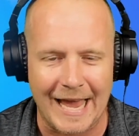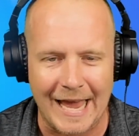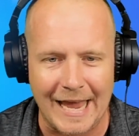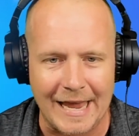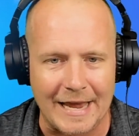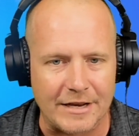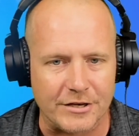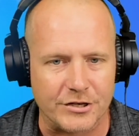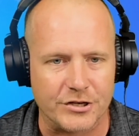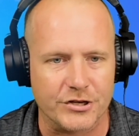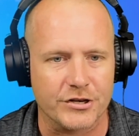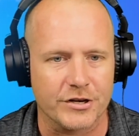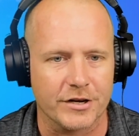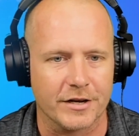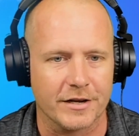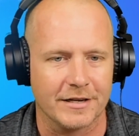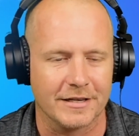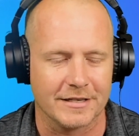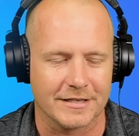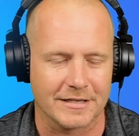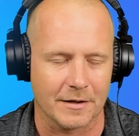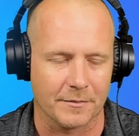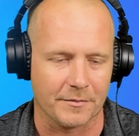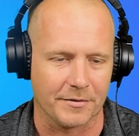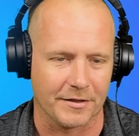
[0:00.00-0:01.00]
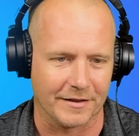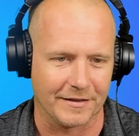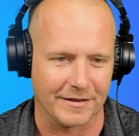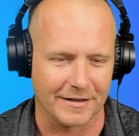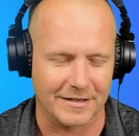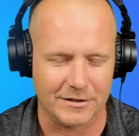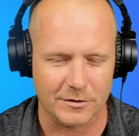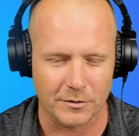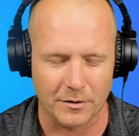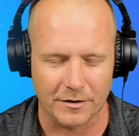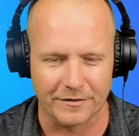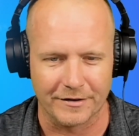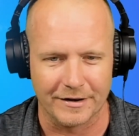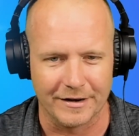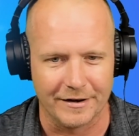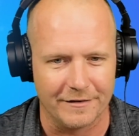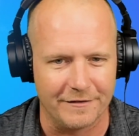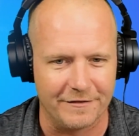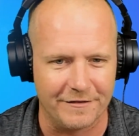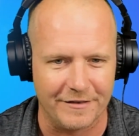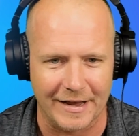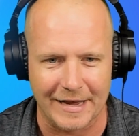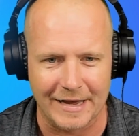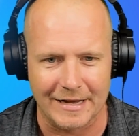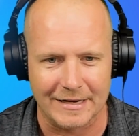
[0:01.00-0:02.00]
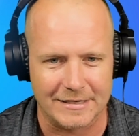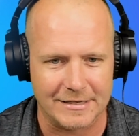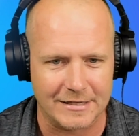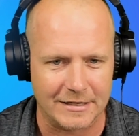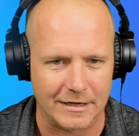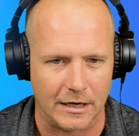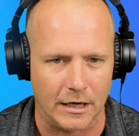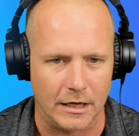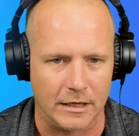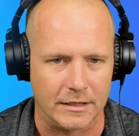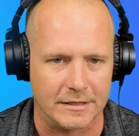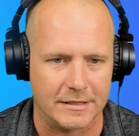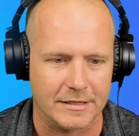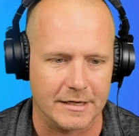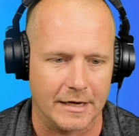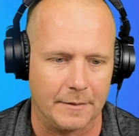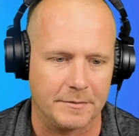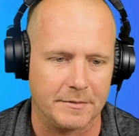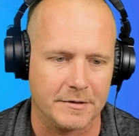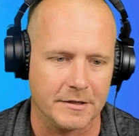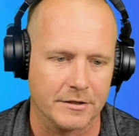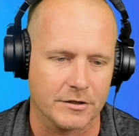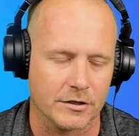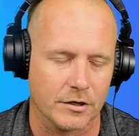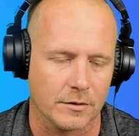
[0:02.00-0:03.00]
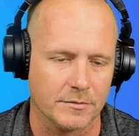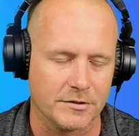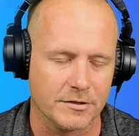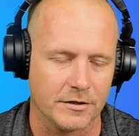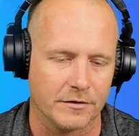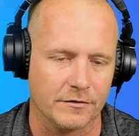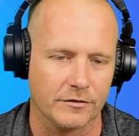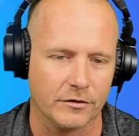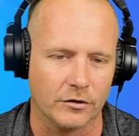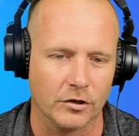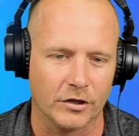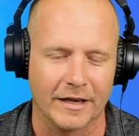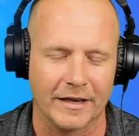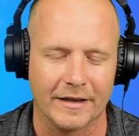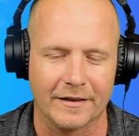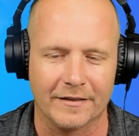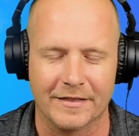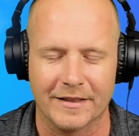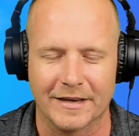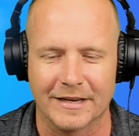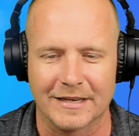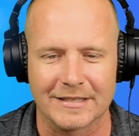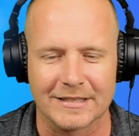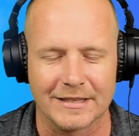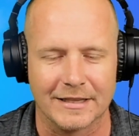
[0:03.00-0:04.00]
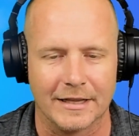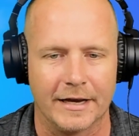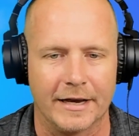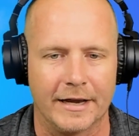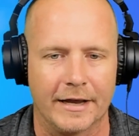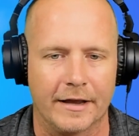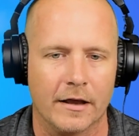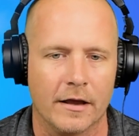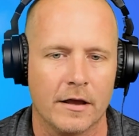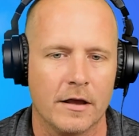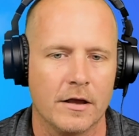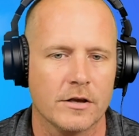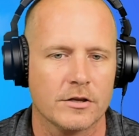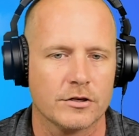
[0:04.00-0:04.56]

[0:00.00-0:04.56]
H is something that's sort of an advanced concept in terms of looking at things like